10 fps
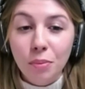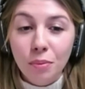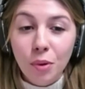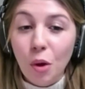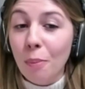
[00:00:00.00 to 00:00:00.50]
And
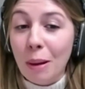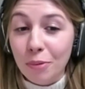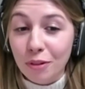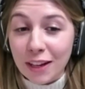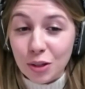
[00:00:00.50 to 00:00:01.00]
I'm
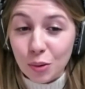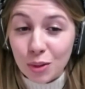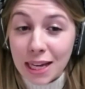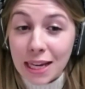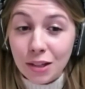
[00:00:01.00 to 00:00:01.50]
not a member of
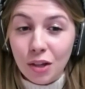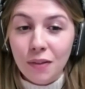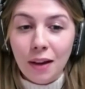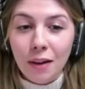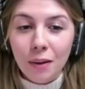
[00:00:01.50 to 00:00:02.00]

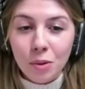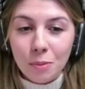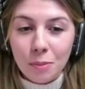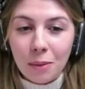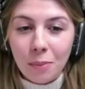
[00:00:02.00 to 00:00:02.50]
SLT, so that